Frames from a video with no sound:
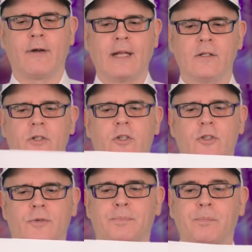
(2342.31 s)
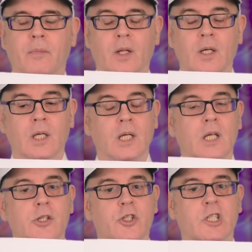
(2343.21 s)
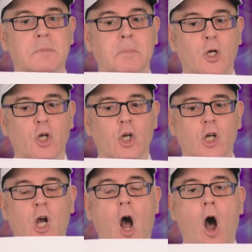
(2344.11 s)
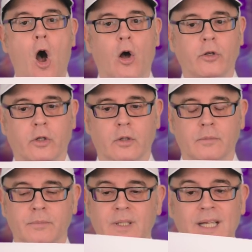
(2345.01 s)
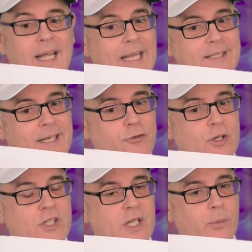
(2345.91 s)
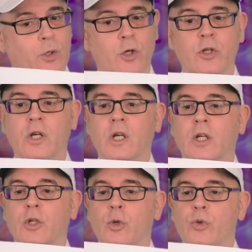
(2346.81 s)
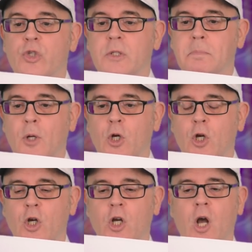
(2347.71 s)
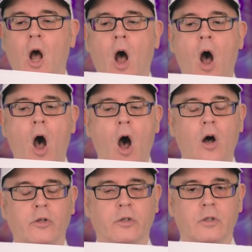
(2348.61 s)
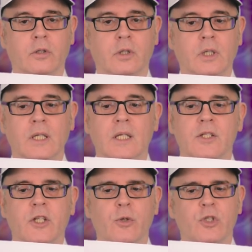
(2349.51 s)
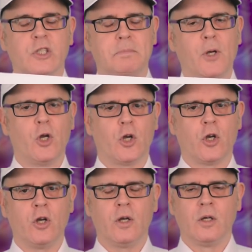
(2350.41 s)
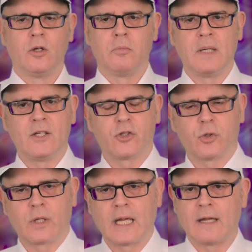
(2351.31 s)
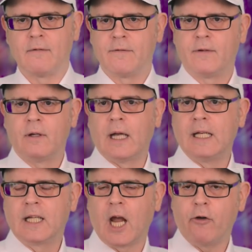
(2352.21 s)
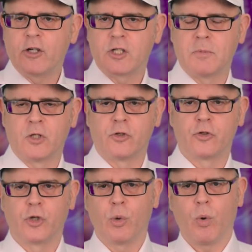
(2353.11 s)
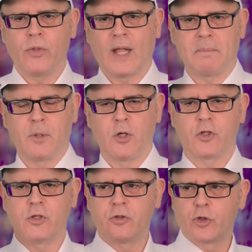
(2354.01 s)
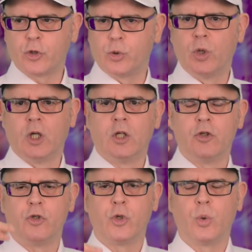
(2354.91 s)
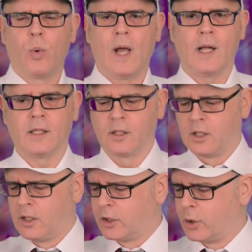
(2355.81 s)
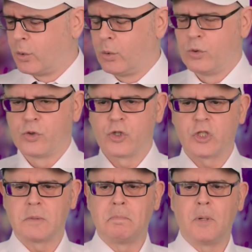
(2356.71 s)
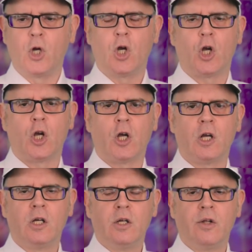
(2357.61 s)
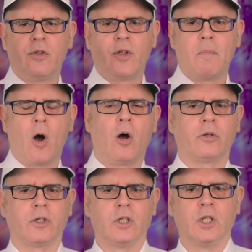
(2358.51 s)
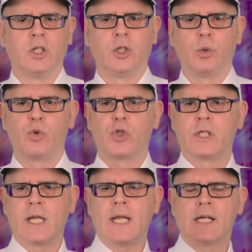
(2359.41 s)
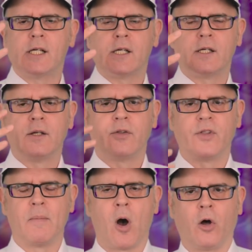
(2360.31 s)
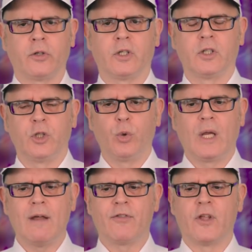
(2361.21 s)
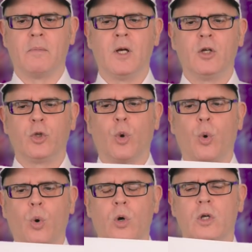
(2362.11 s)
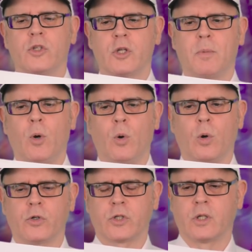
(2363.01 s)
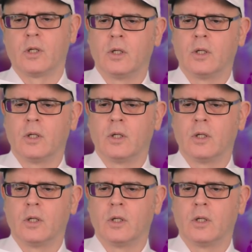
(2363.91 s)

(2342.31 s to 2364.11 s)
France spur on. Here's an interesting word you spur on. So, spur means to give encouragement. You want that person to do well. You spur them on. You cheer them on. You give them your support.